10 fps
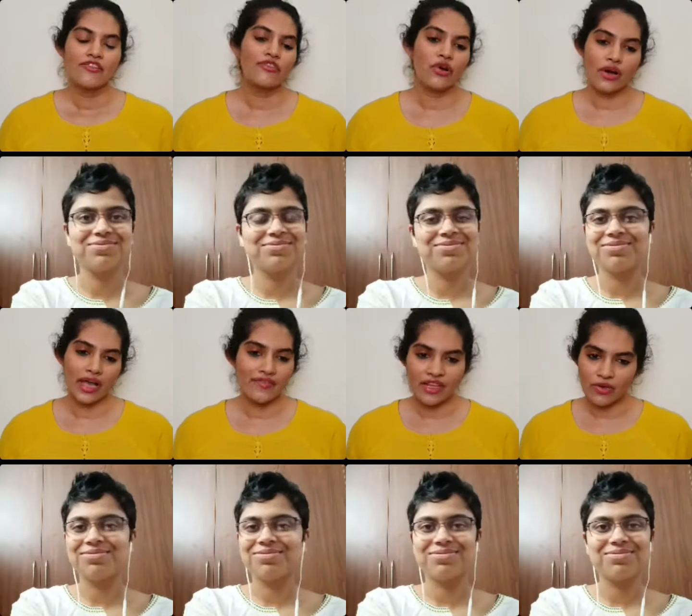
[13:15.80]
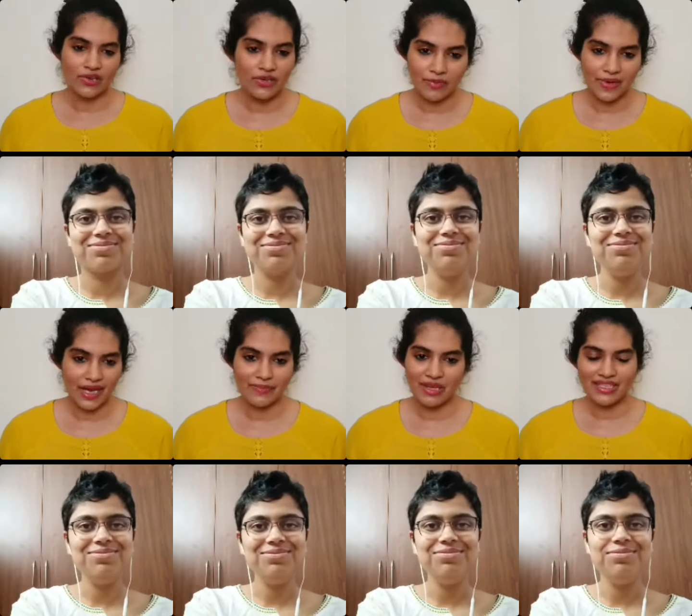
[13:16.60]
Speaker 1: for everyone on a
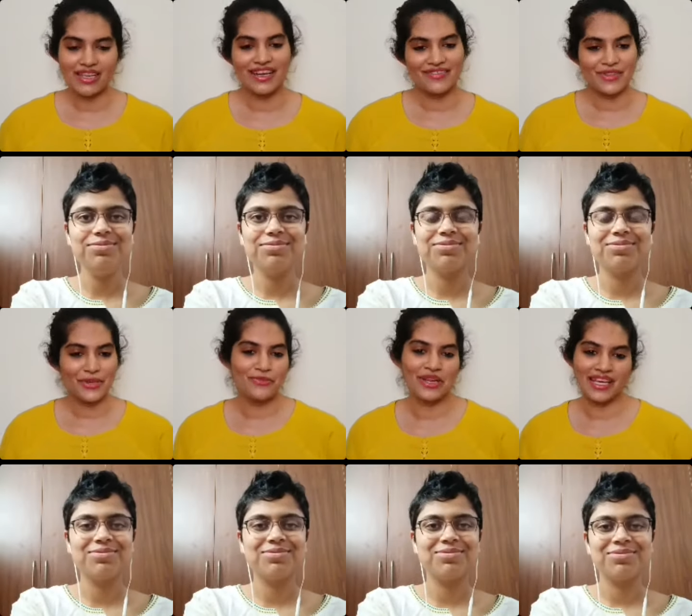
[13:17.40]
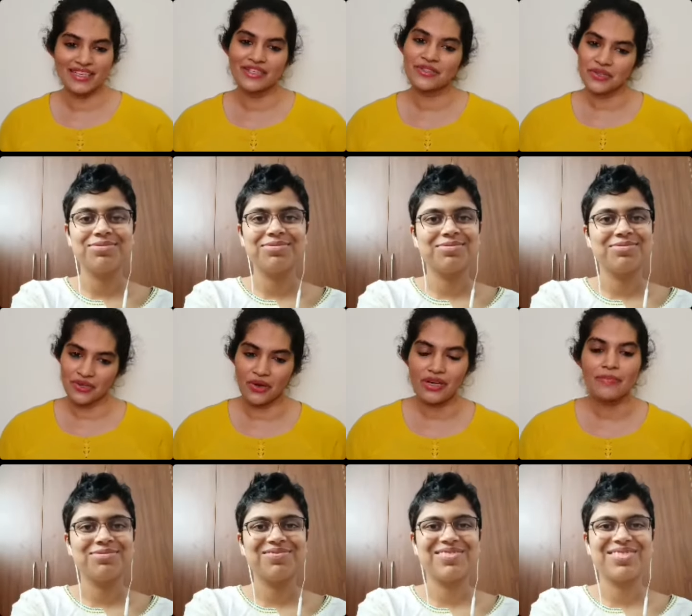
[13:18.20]
plant-based diet, whether you're pregnant or
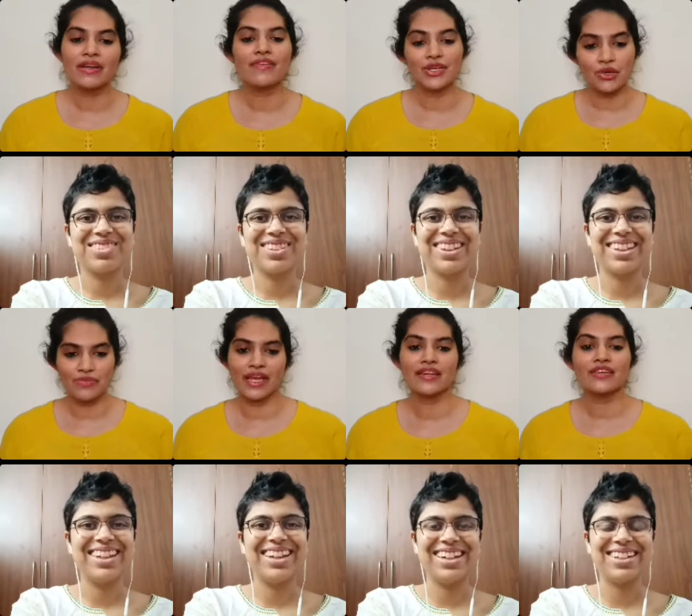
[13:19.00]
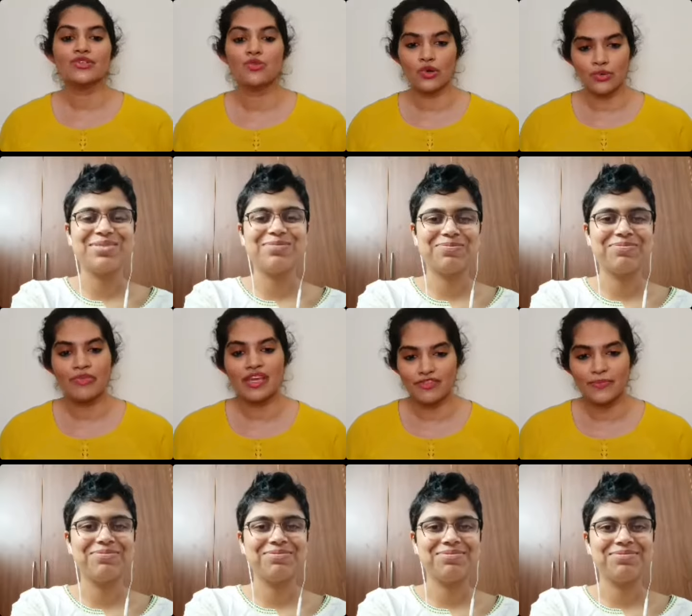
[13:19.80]
not. But when you're yeah. pregnant, you want to
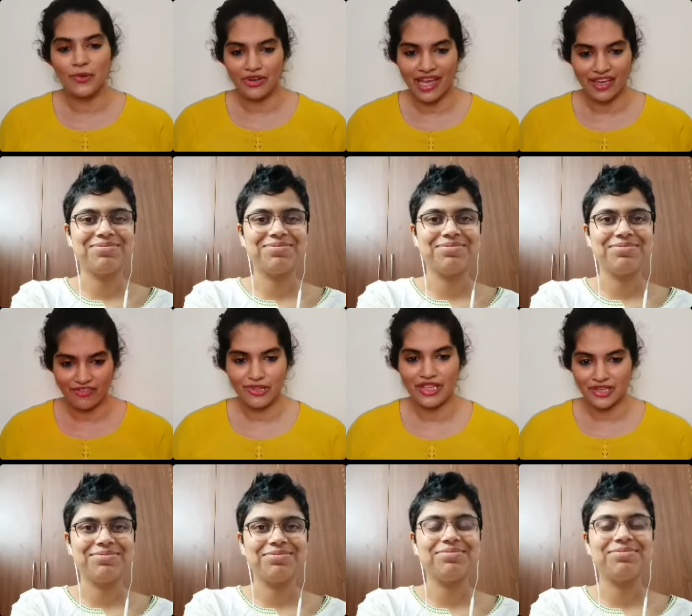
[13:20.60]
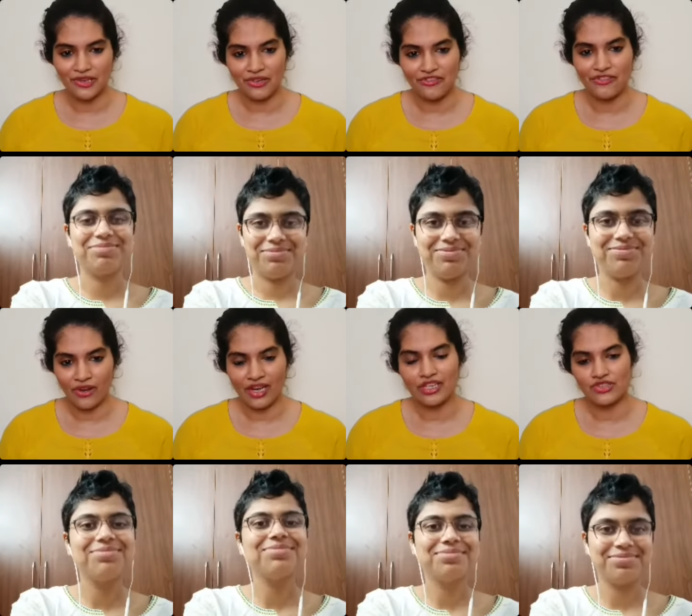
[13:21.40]
be even more careful that you're not
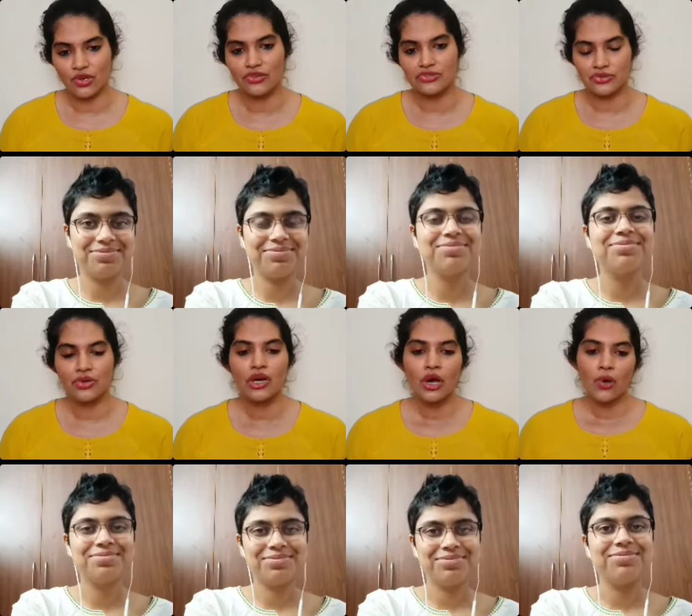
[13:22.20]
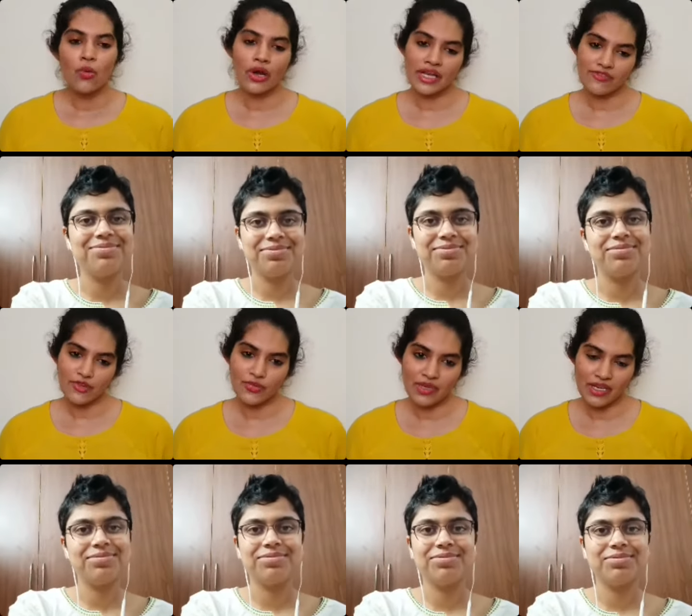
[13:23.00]
falling short. So what have
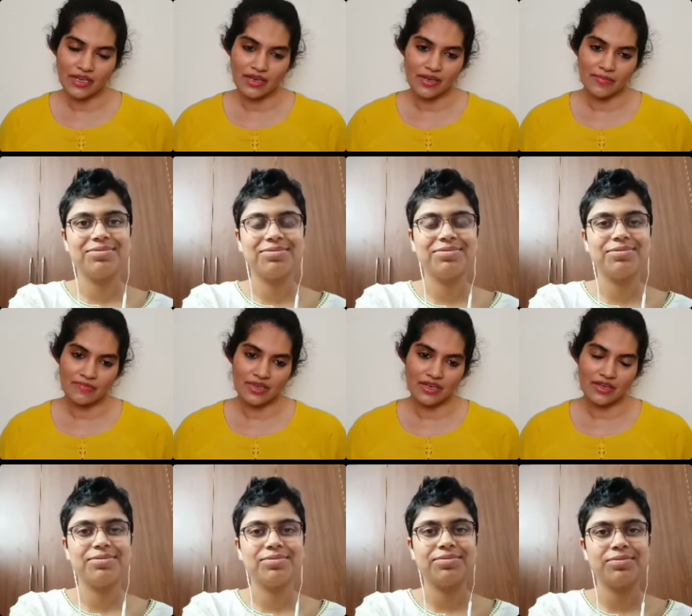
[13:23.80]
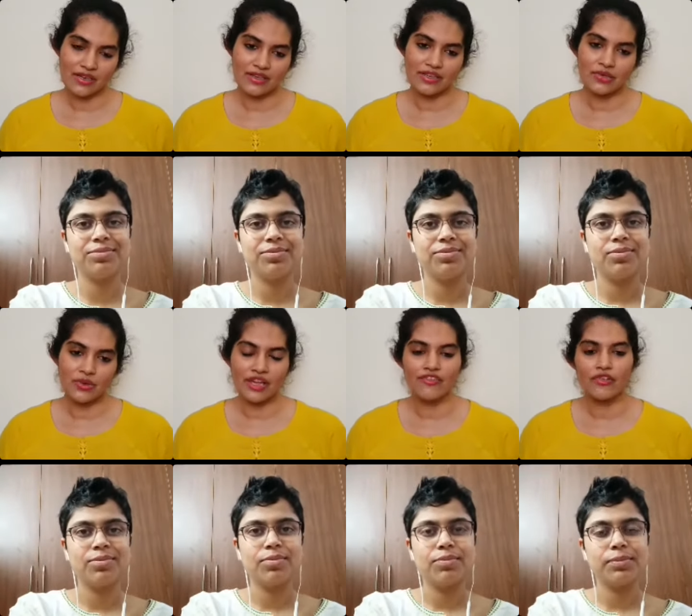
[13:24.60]
you been um, uh,
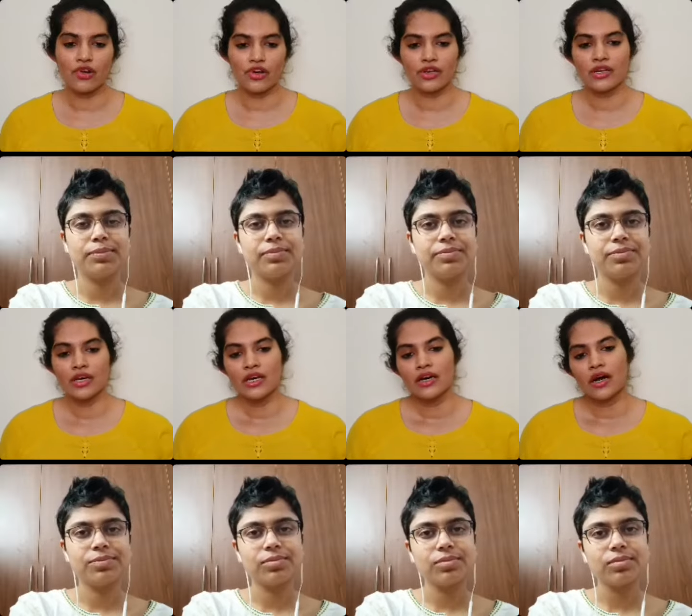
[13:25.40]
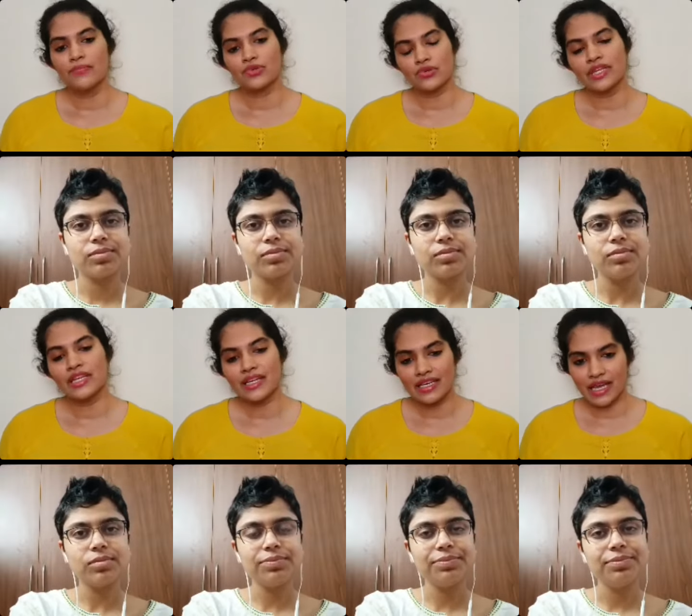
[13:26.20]
doing for uh,
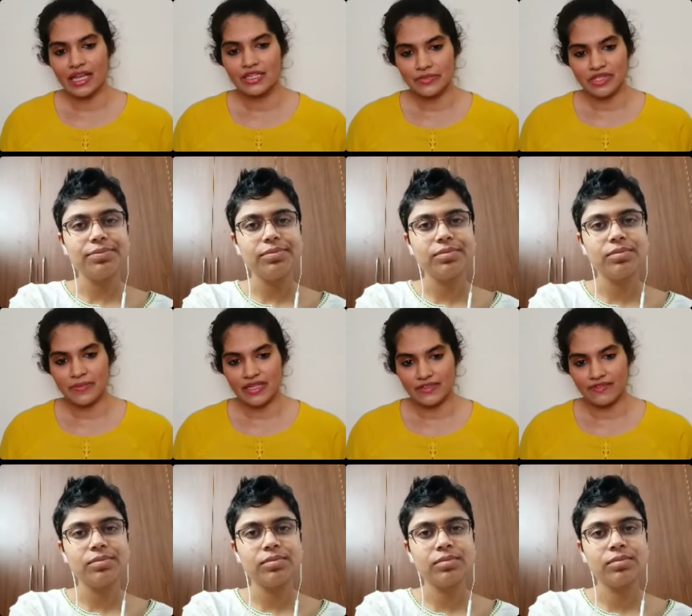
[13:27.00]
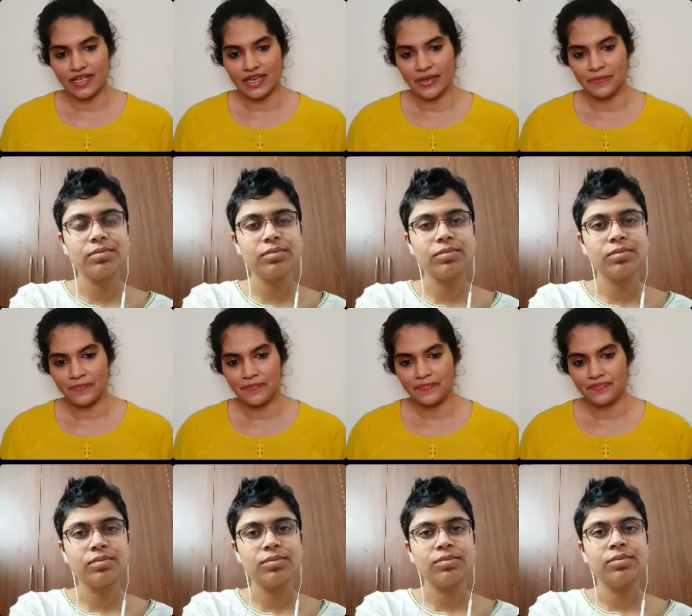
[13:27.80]
protein and calcium specifically?
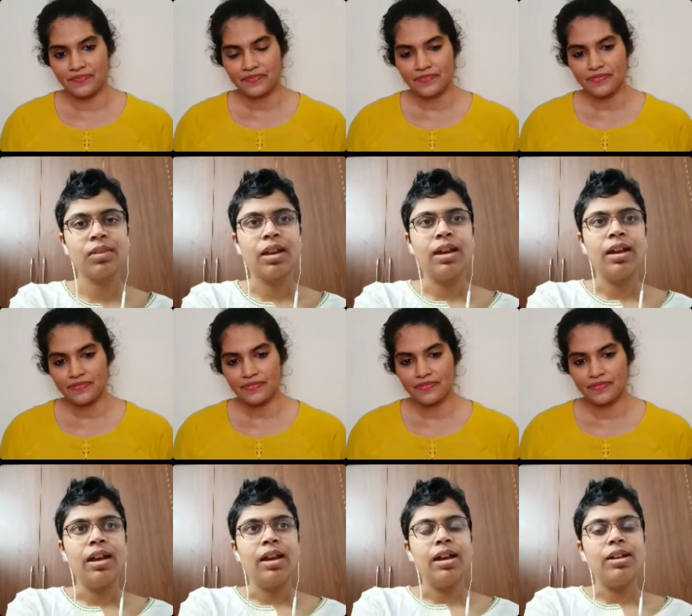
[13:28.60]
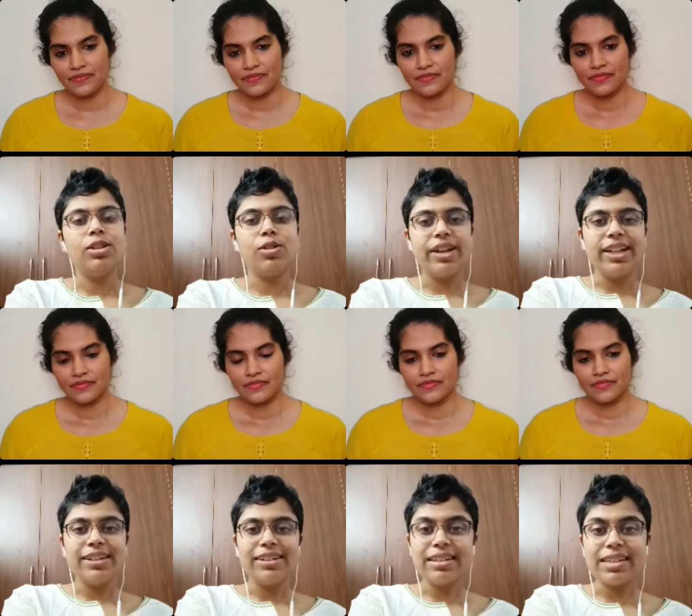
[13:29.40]
Speaker 2: So
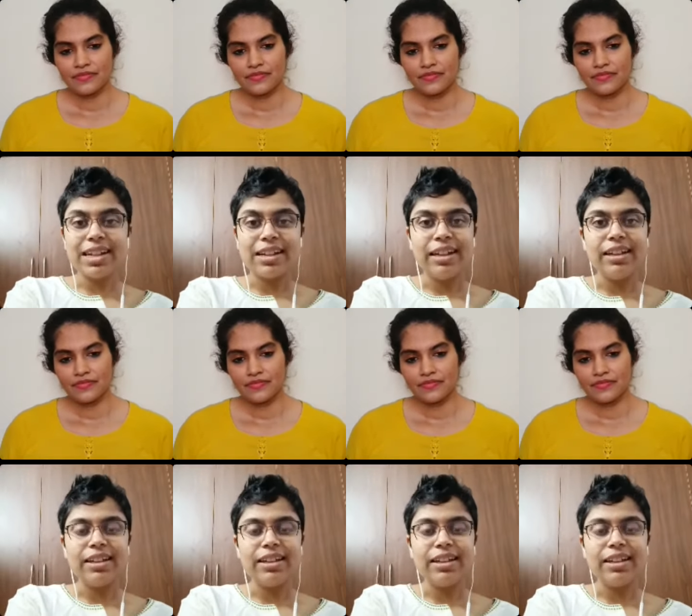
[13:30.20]
interestingly,